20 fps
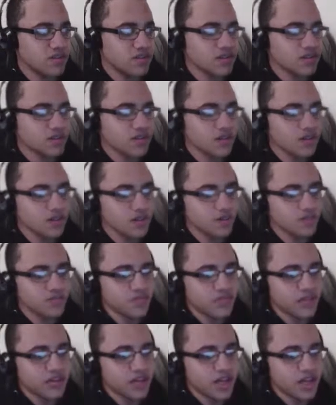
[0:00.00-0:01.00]
it is.
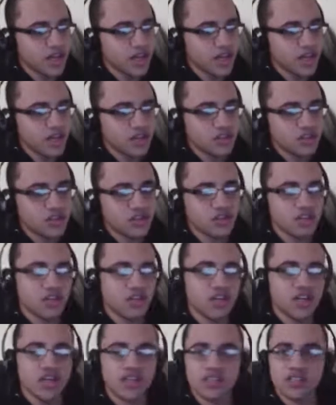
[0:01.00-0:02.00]
And then just
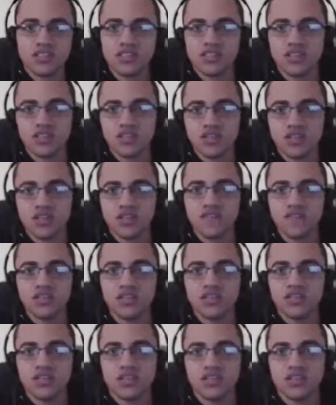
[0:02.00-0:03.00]
go next until you
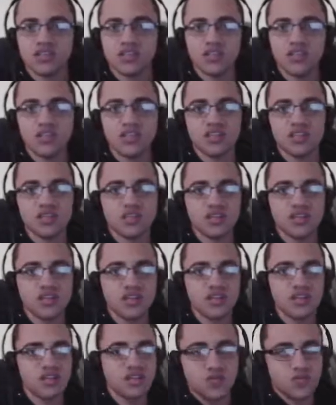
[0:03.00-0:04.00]
finish the installation.
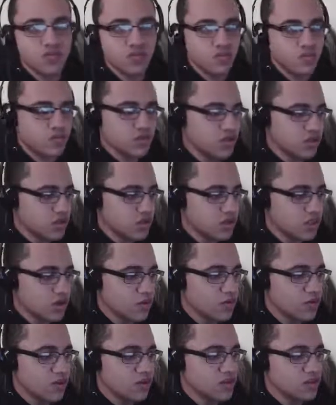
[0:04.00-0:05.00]

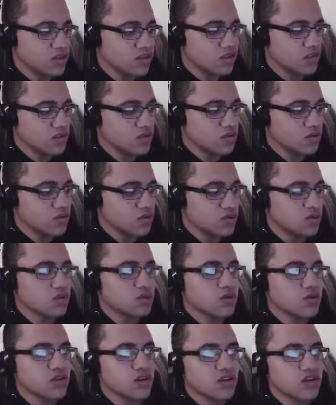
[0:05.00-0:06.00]
Then what you want to do is
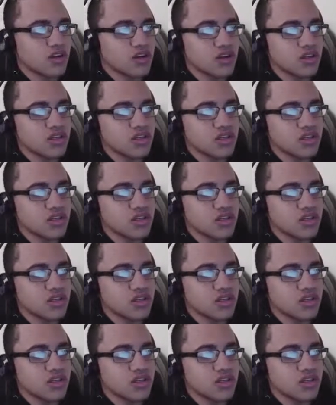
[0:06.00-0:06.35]
you want to go